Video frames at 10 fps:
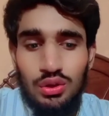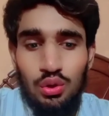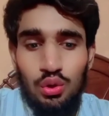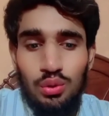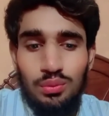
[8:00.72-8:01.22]

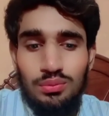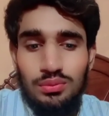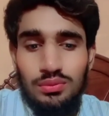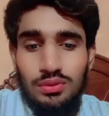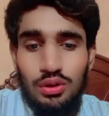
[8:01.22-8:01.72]
home,
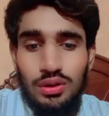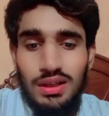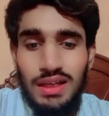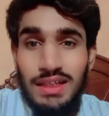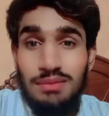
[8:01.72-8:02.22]

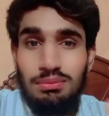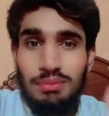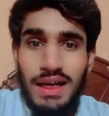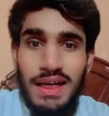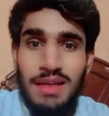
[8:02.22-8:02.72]
like
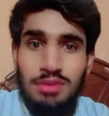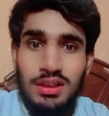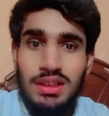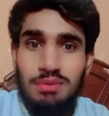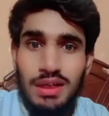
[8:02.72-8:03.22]
I am
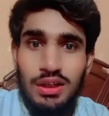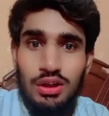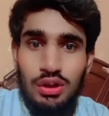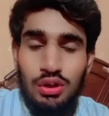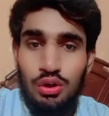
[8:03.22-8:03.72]
turning my
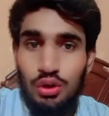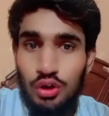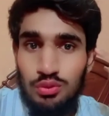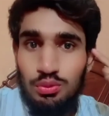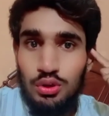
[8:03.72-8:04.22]

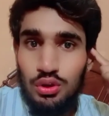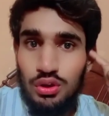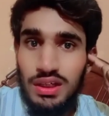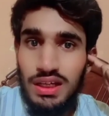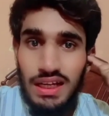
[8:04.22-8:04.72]
hotspot
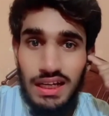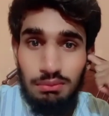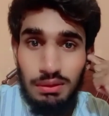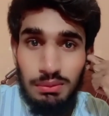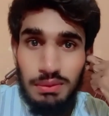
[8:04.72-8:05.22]
on and
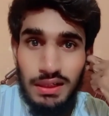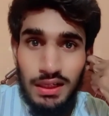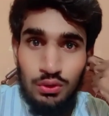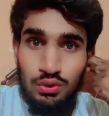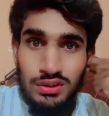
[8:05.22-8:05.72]
my people
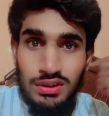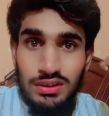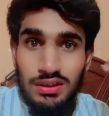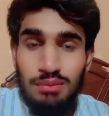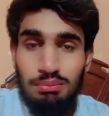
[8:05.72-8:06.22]
are using,
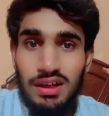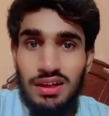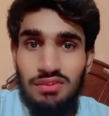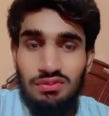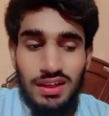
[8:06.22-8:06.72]

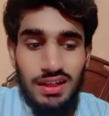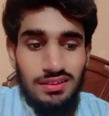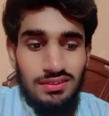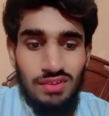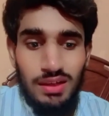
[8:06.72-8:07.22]
my
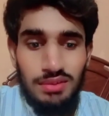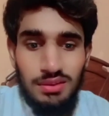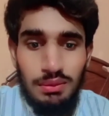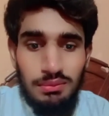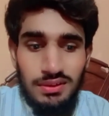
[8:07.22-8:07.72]
friends, family
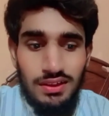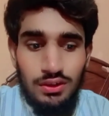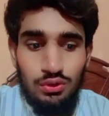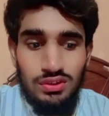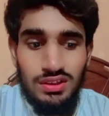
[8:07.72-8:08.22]
members are
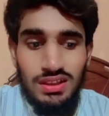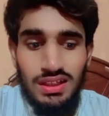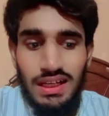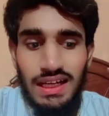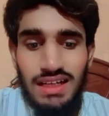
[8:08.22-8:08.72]
using,
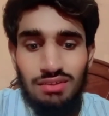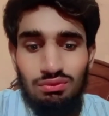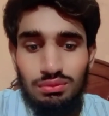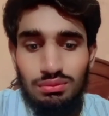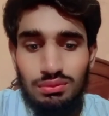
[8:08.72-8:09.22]
and
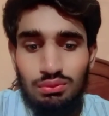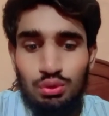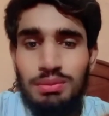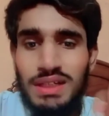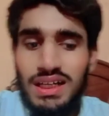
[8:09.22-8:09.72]

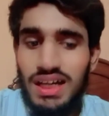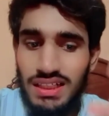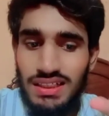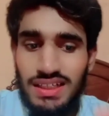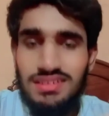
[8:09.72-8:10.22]
we may call
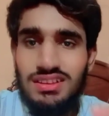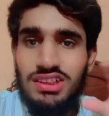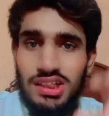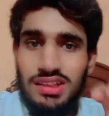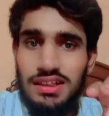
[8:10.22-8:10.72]
it as
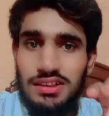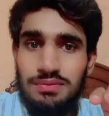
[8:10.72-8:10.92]
intranet.